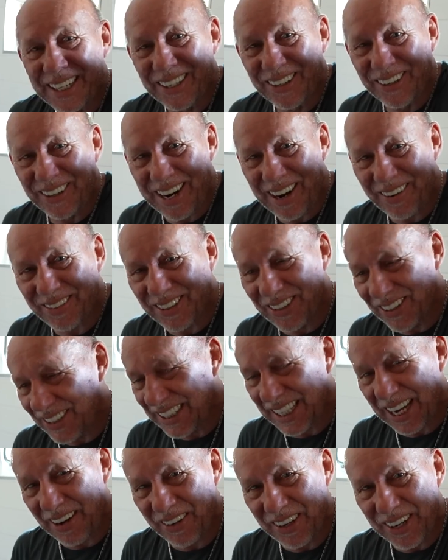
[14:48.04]
You know, after
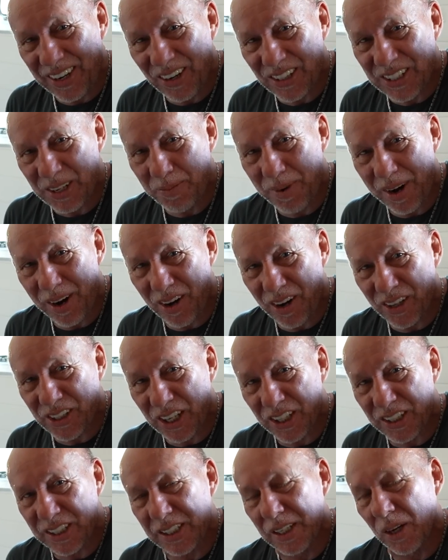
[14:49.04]
7 years of marriage,
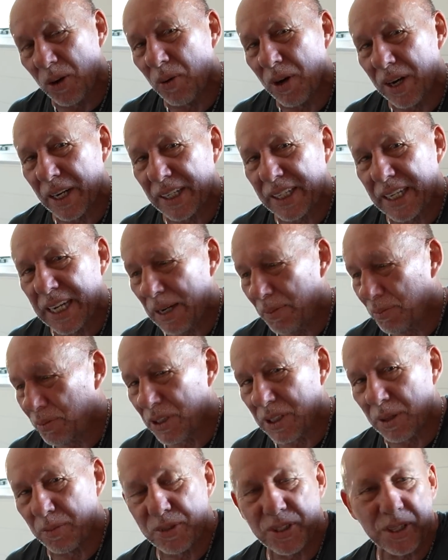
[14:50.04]
I still want to keep
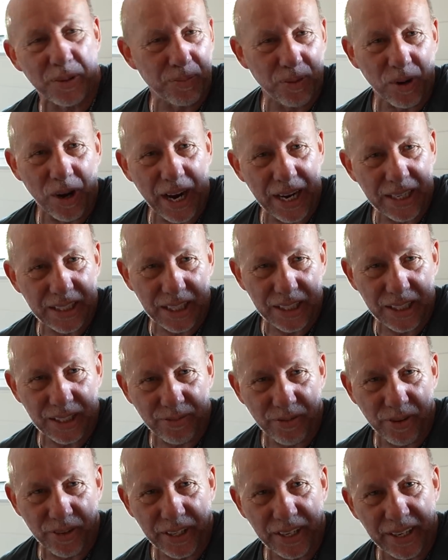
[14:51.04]
some surprises
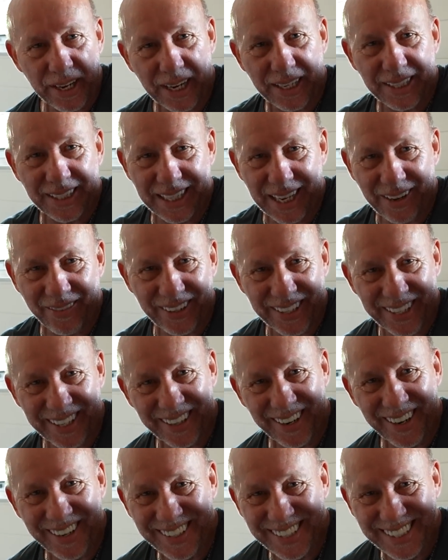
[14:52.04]
for the next 7
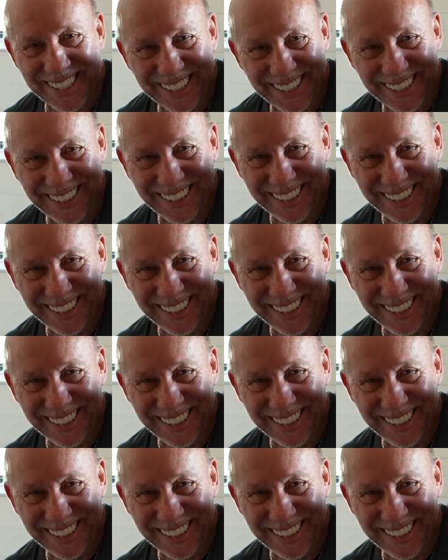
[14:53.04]
years.